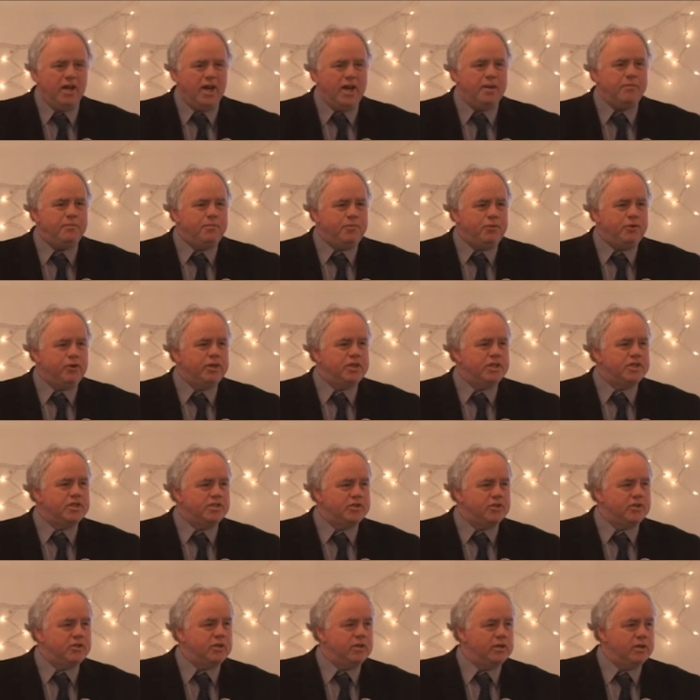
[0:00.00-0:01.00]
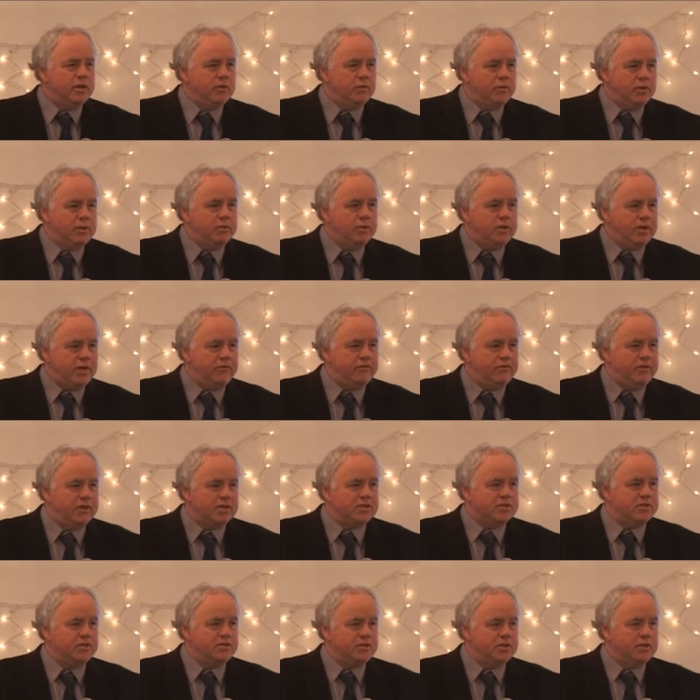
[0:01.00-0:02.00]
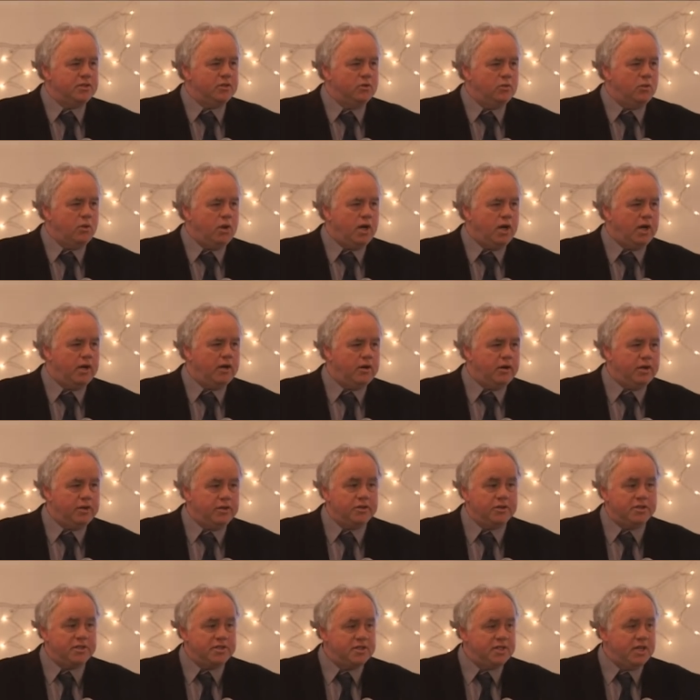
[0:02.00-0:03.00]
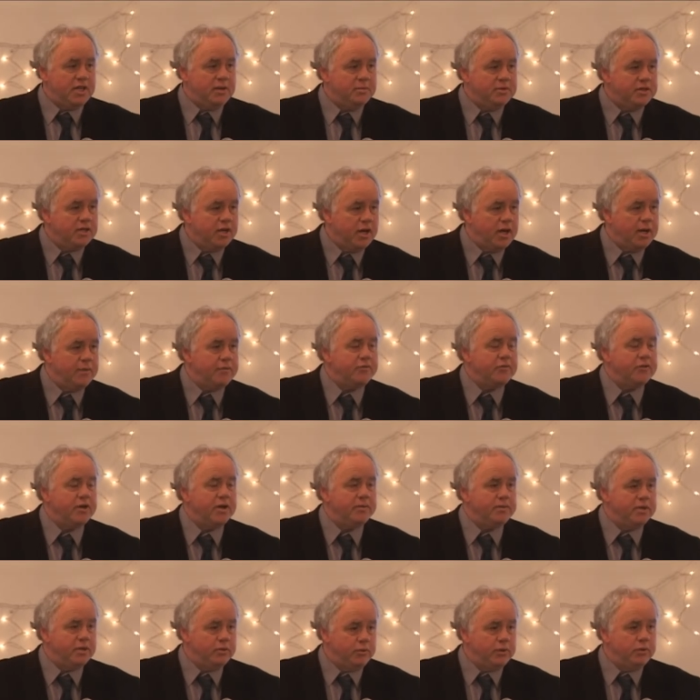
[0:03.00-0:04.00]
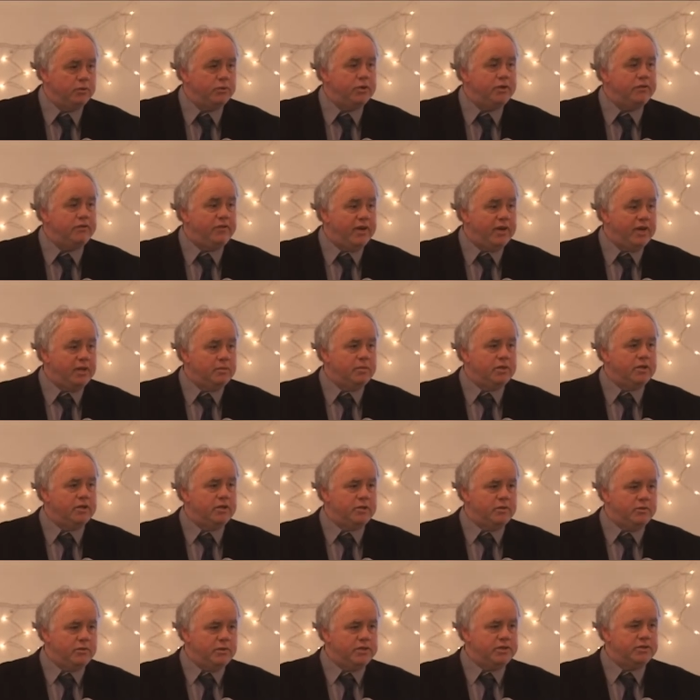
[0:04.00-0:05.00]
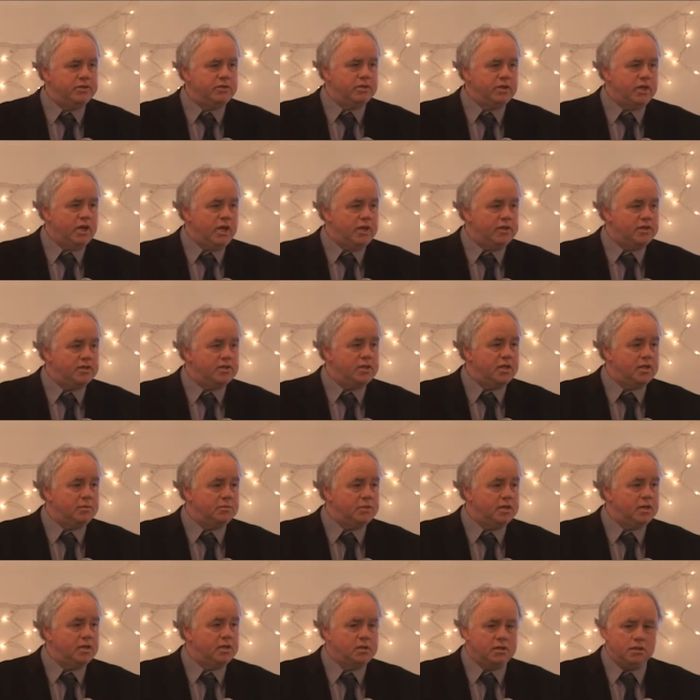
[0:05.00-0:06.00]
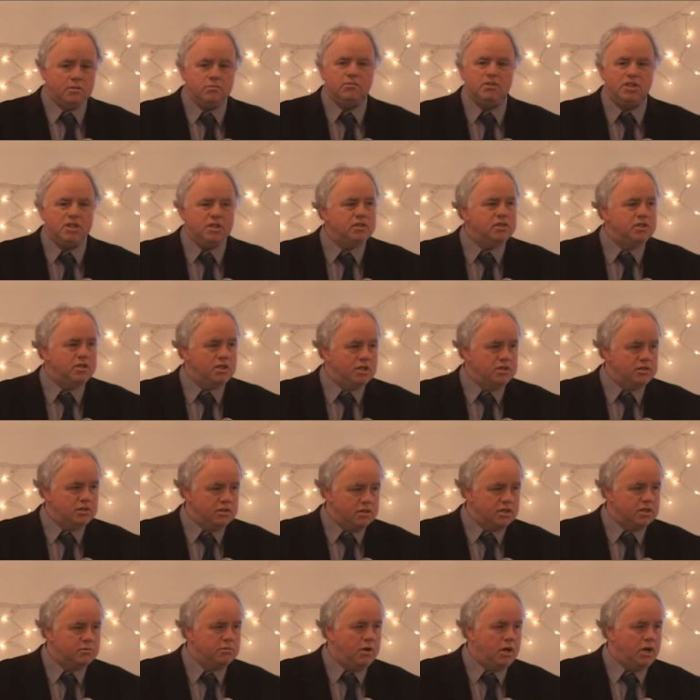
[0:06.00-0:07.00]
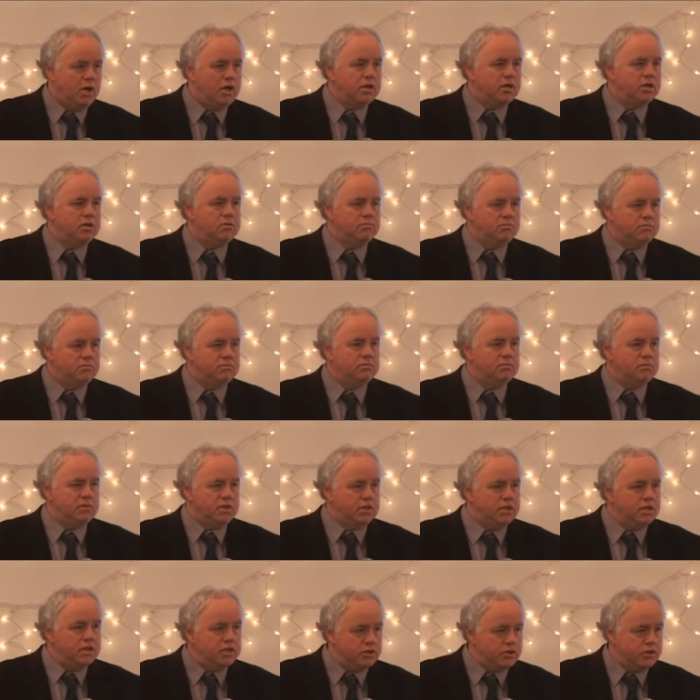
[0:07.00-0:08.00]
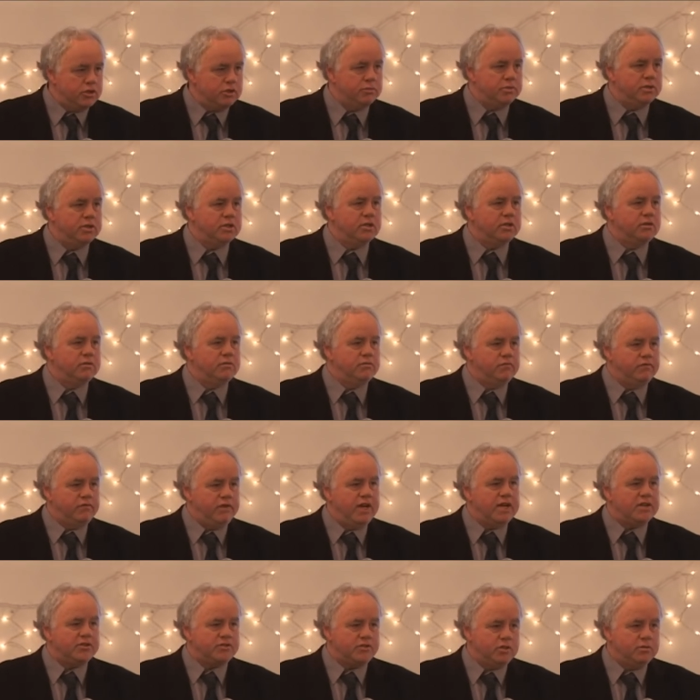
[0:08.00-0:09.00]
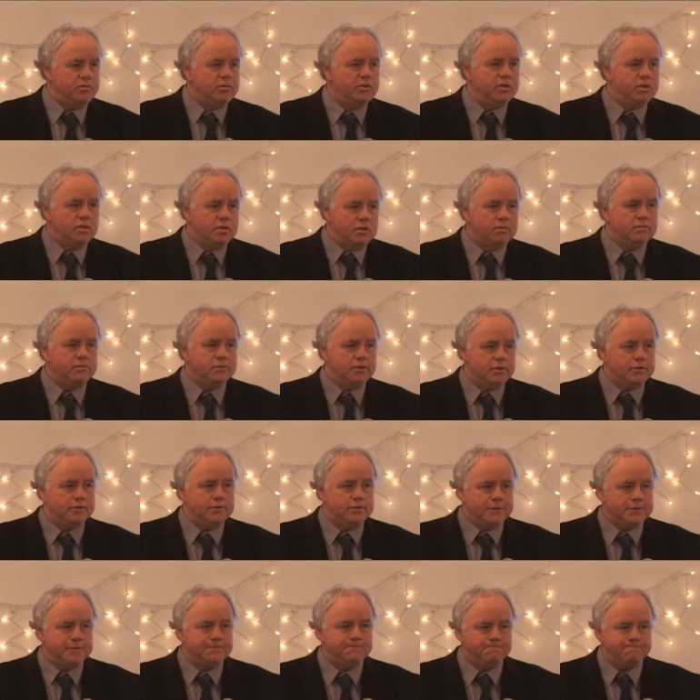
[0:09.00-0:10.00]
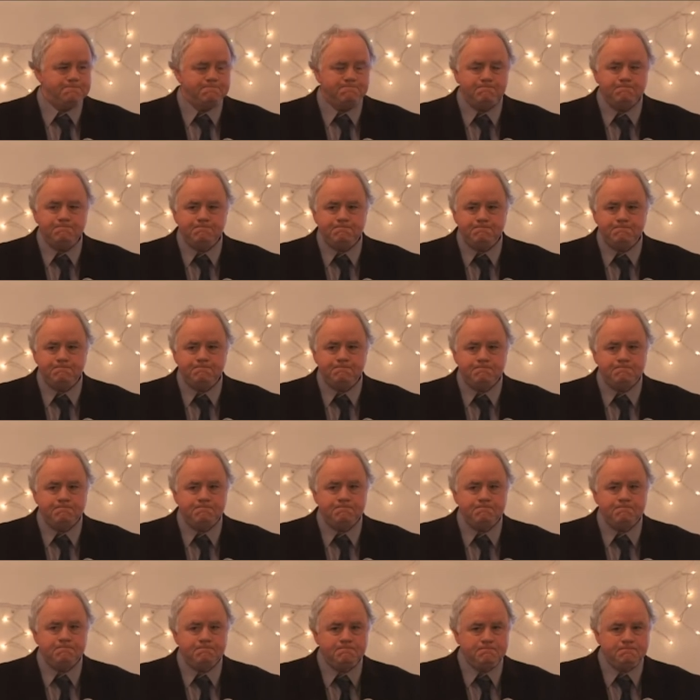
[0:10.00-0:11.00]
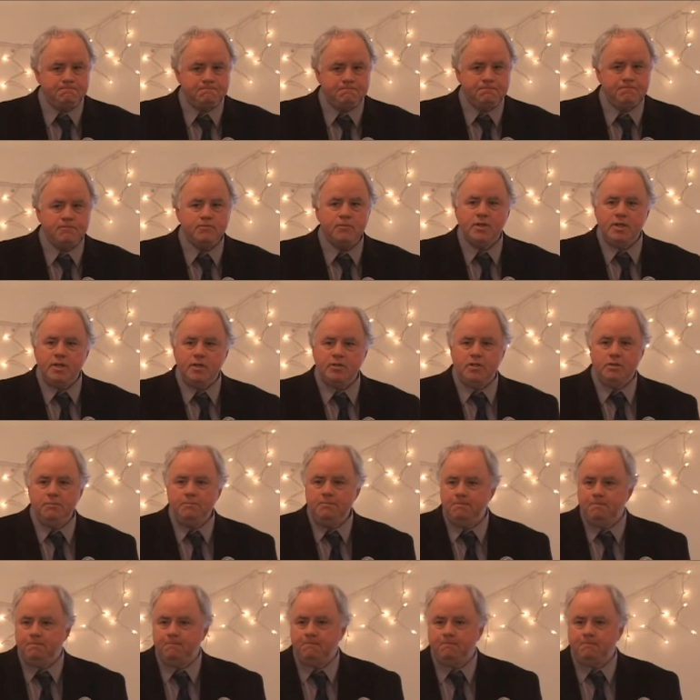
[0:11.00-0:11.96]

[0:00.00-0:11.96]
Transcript: I'm pretty certain that we will have vessels in the water under the same time frame that we would have had them under the original concept. Smaller, easier to build, faster to build. So, yeah. Hey, Jim.